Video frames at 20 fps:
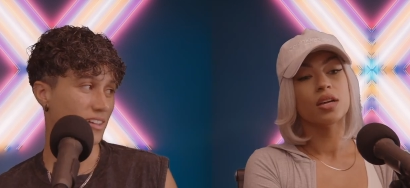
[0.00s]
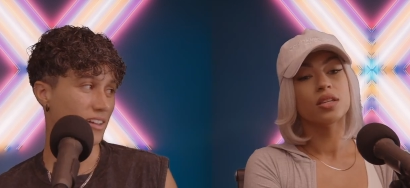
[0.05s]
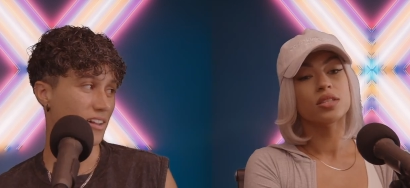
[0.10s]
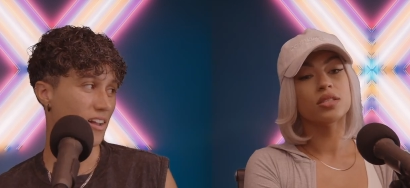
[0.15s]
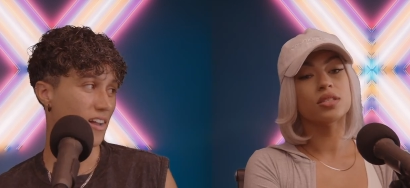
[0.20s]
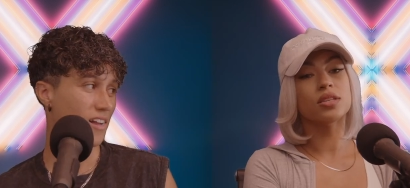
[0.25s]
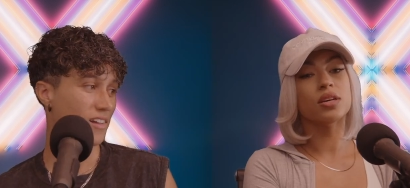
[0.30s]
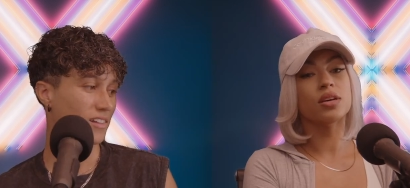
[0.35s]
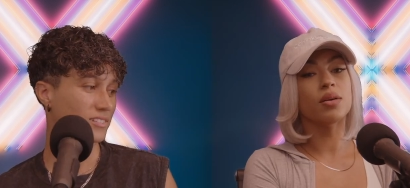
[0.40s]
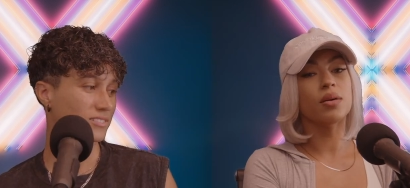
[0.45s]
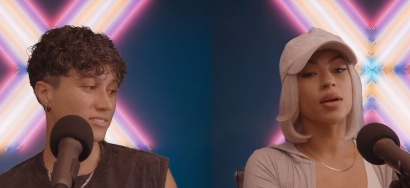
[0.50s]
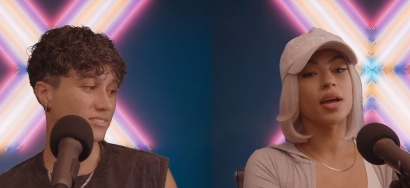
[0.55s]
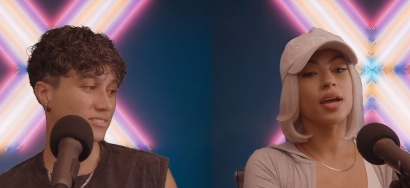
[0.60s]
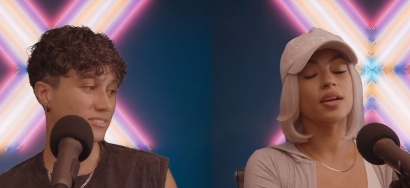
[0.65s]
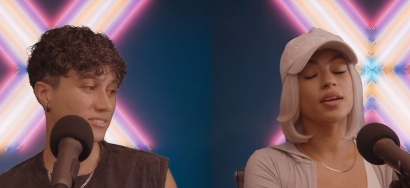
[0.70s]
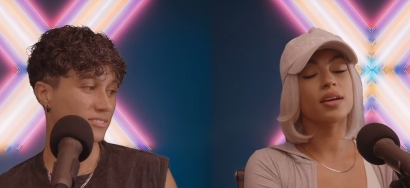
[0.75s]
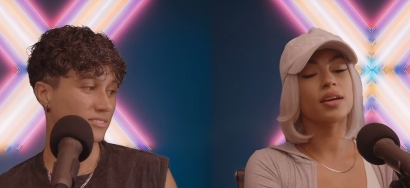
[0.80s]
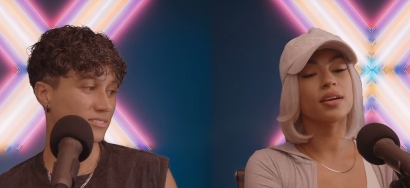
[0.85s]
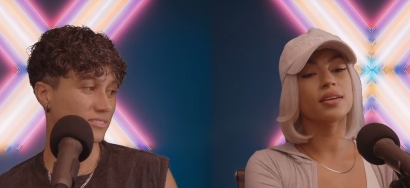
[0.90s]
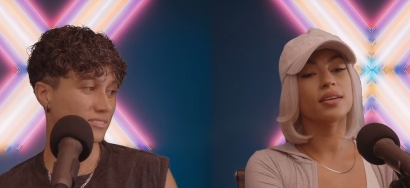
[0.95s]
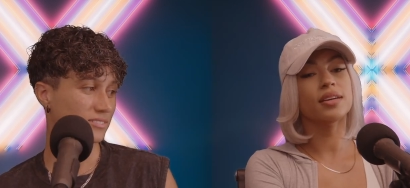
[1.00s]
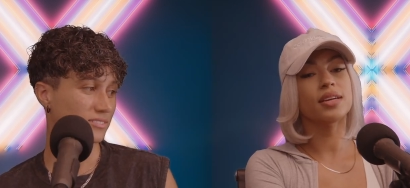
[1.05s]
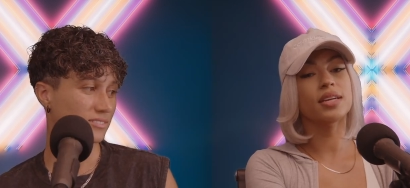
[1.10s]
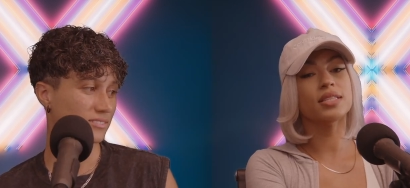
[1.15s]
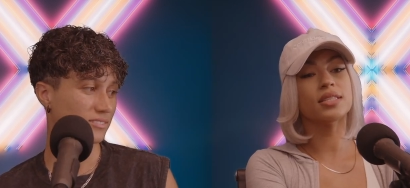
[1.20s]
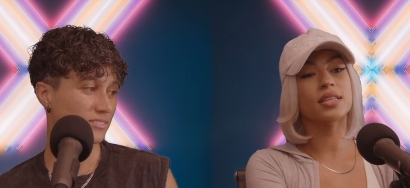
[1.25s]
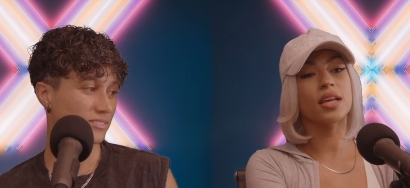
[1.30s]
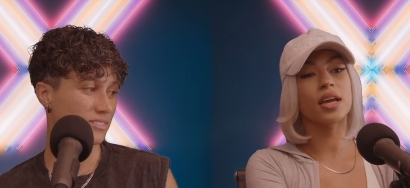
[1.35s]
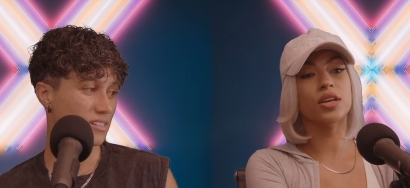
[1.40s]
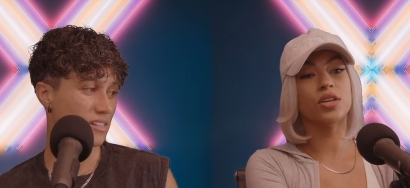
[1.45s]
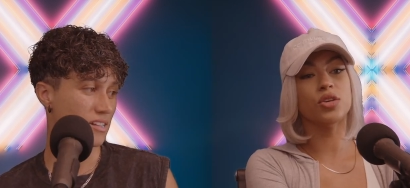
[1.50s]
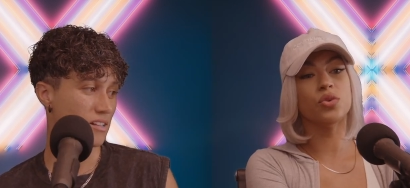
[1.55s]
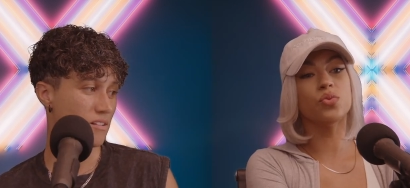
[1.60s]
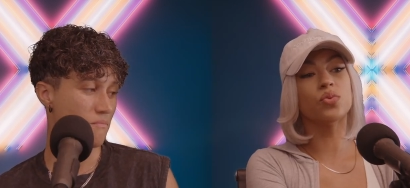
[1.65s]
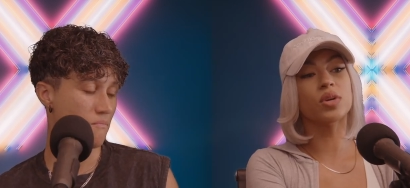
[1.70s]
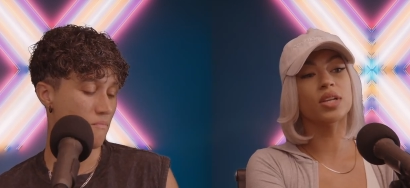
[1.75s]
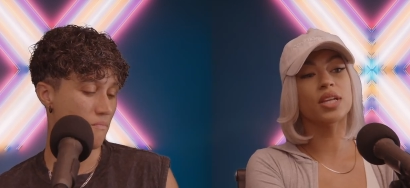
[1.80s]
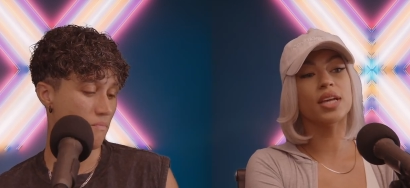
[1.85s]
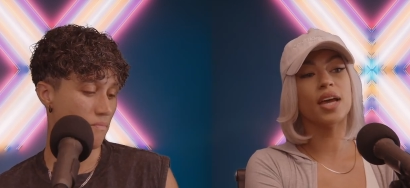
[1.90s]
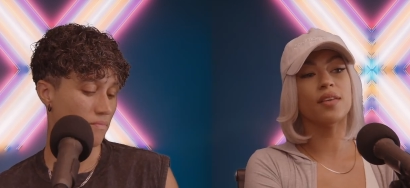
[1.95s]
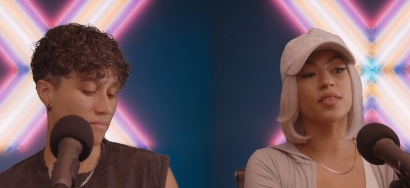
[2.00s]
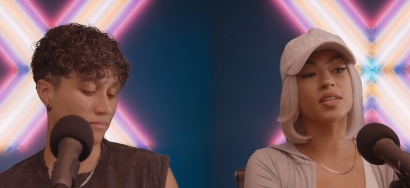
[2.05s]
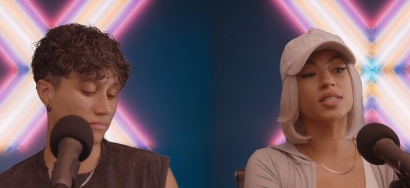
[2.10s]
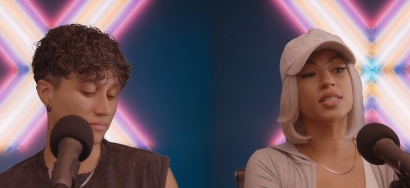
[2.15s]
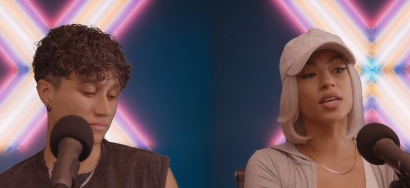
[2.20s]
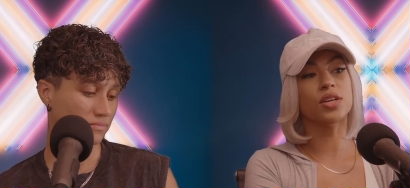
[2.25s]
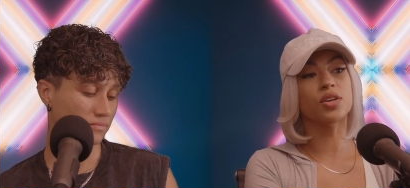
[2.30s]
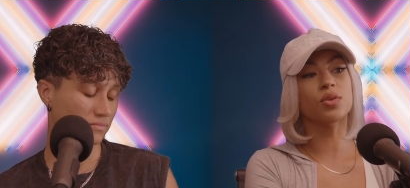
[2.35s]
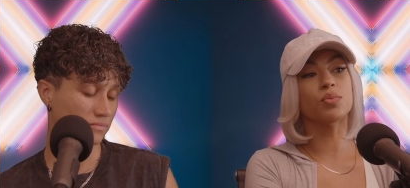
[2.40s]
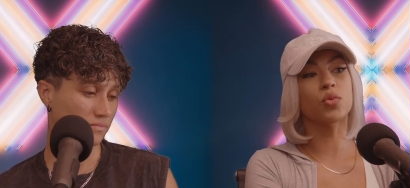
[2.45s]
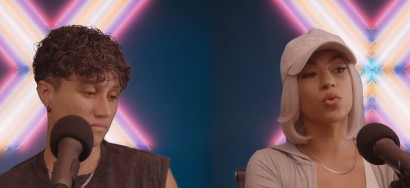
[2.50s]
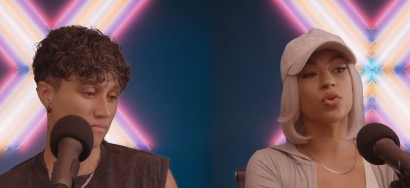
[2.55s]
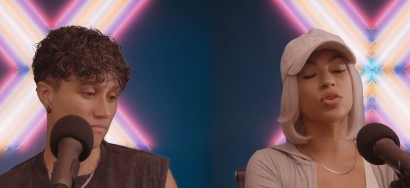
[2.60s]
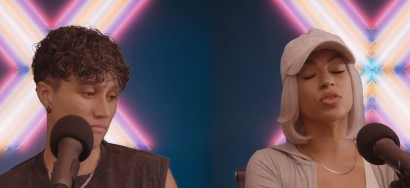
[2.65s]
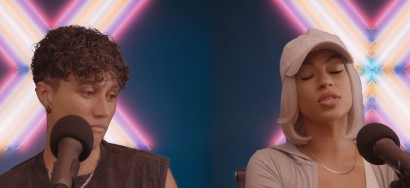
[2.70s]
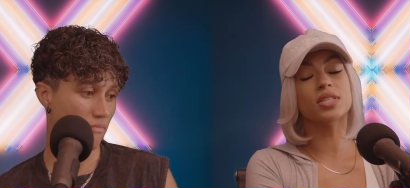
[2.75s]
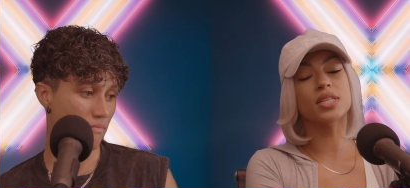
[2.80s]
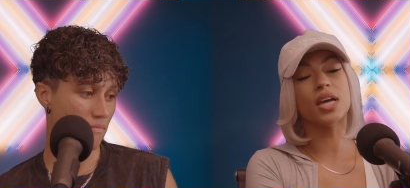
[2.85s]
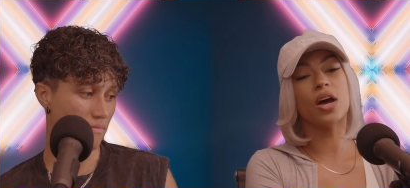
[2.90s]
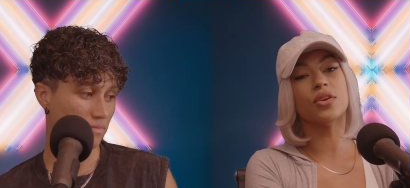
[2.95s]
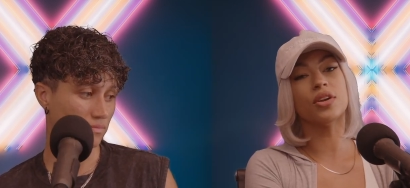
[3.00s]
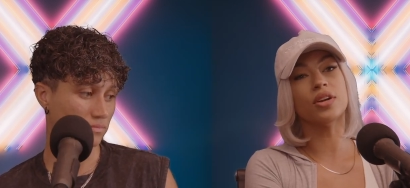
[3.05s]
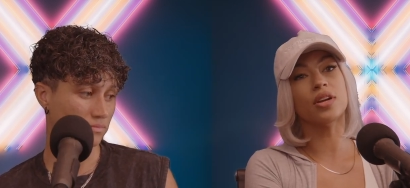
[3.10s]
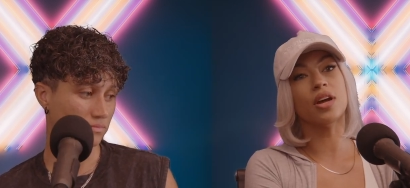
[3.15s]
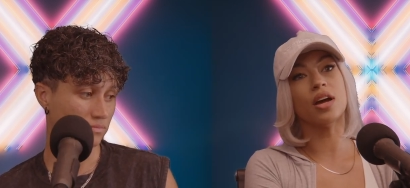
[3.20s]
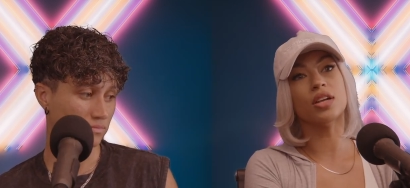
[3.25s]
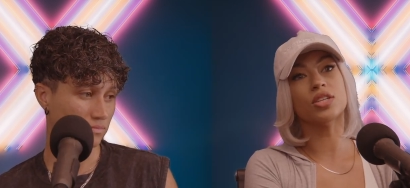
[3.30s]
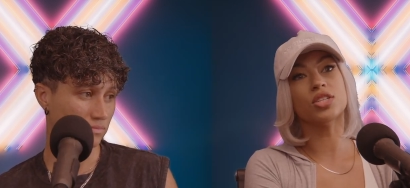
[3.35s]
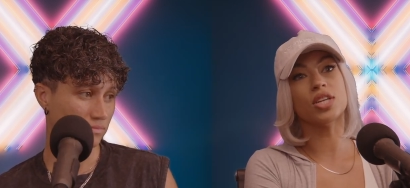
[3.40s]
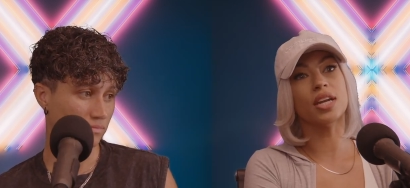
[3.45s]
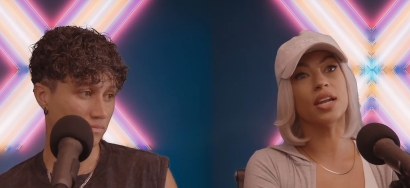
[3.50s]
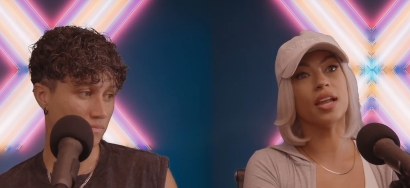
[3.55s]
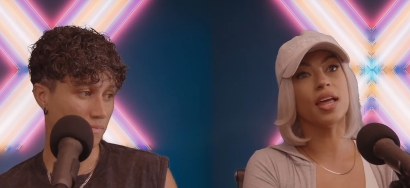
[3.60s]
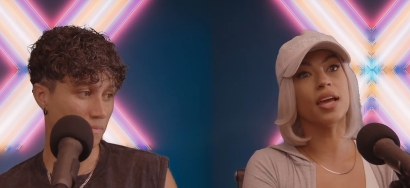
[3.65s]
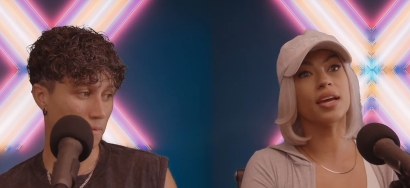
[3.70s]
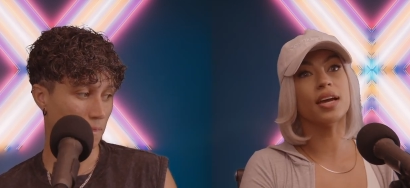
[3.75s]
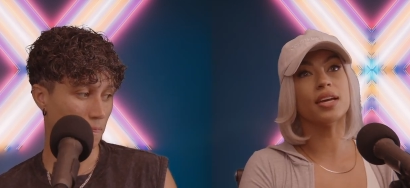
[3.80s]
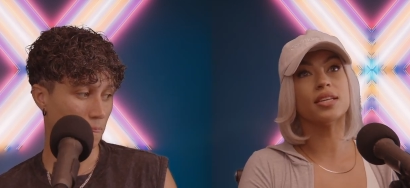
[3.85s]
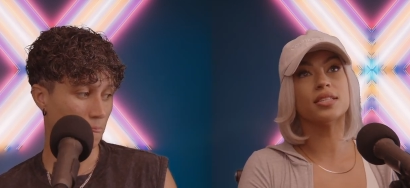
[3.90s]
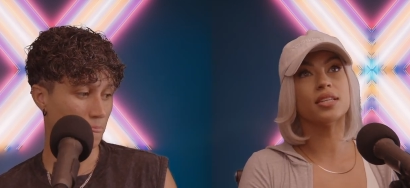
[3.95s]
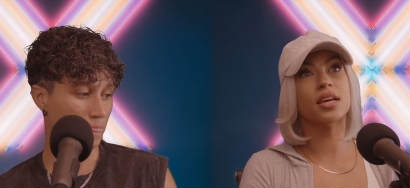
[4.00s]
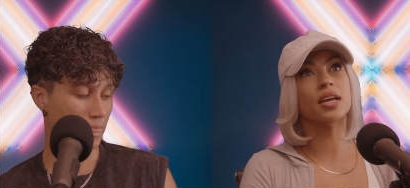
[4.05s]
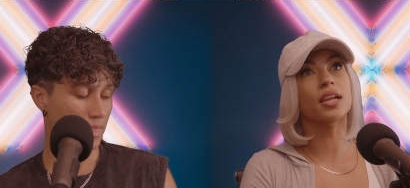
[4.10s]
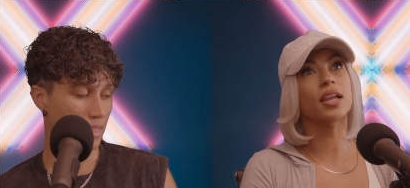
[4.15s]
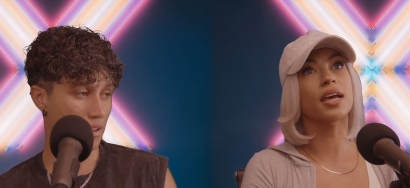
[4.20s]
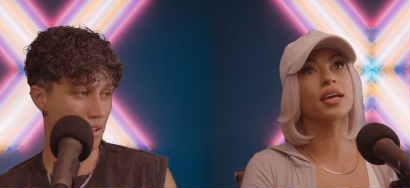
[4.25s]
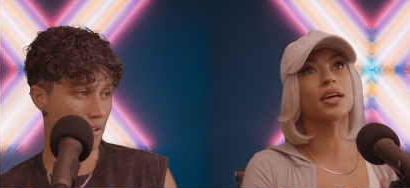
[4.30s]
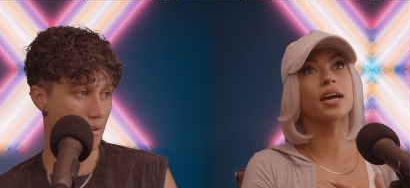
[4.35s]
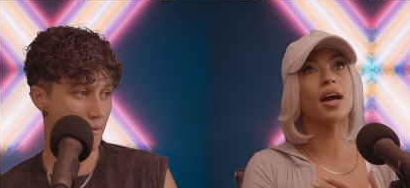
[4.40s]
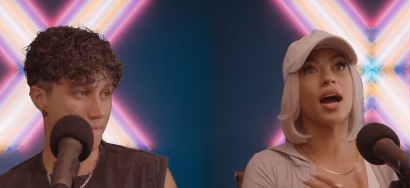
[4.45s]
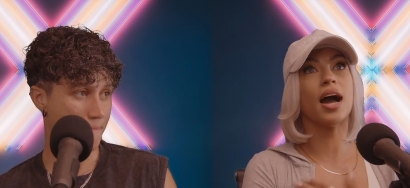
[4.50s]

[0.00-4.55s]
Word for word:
Speaker 1: So it's like you really have to take your morals down a notch. And like I said, like